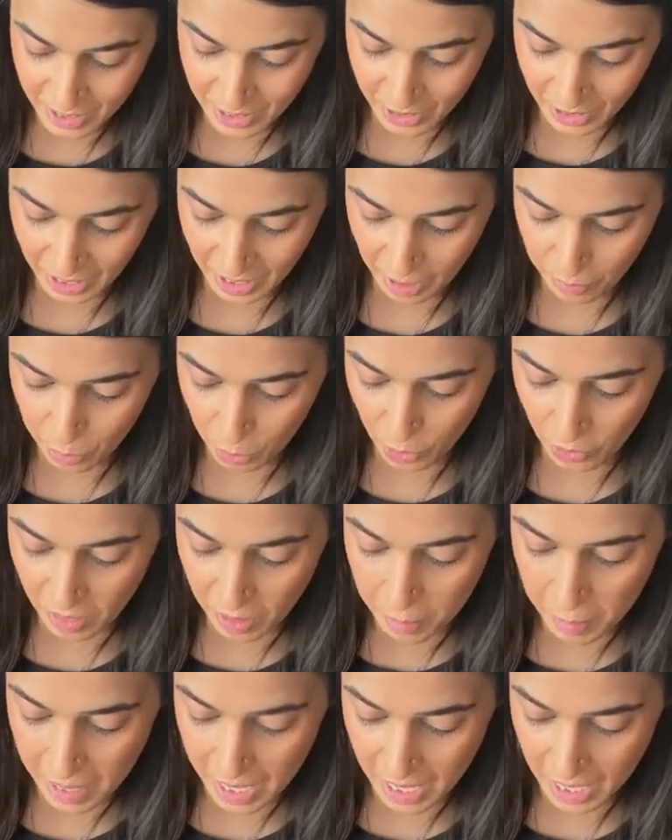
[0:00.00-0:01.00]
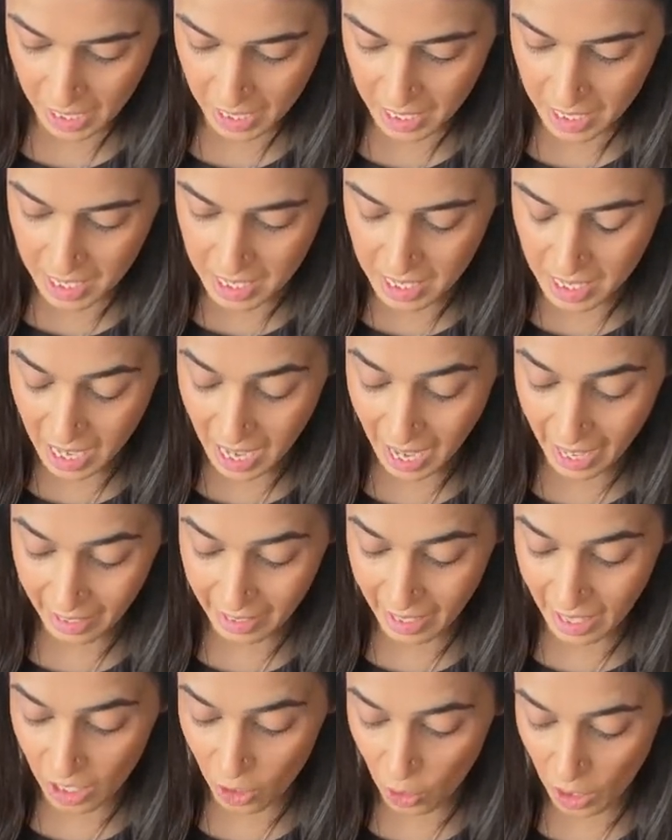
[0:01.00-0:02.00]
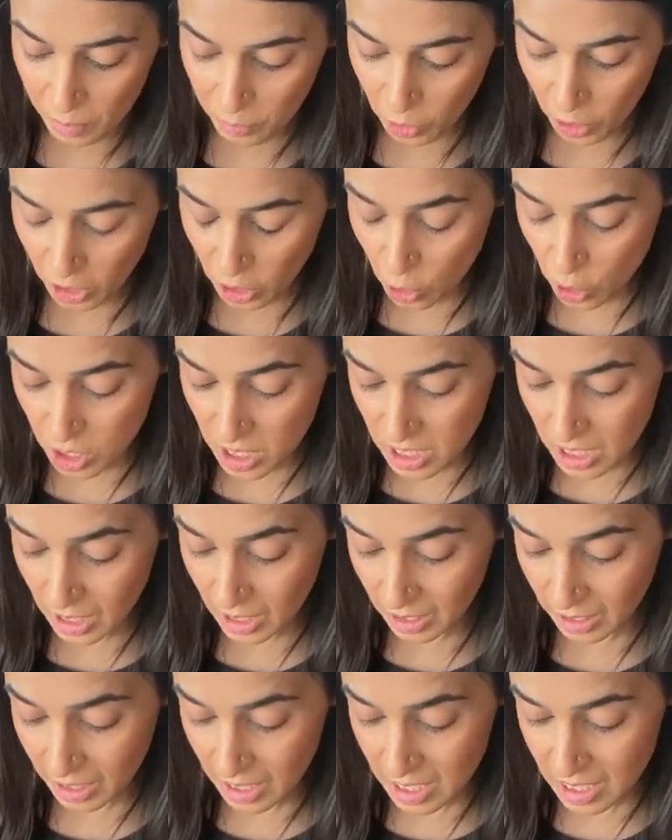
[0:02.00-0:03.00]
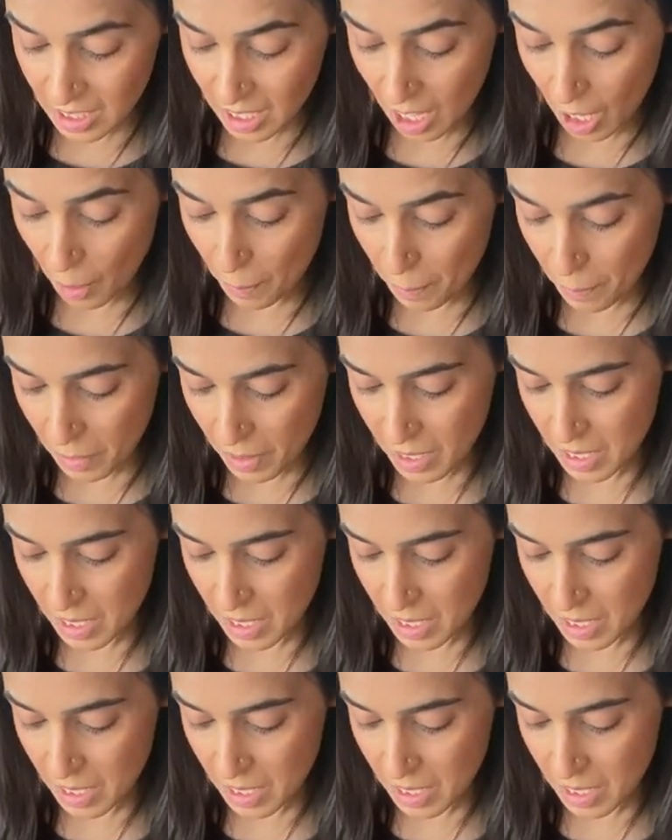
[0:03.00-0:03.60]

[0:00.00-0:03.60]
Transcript: Okay, put them in, and now I'm going to seal this up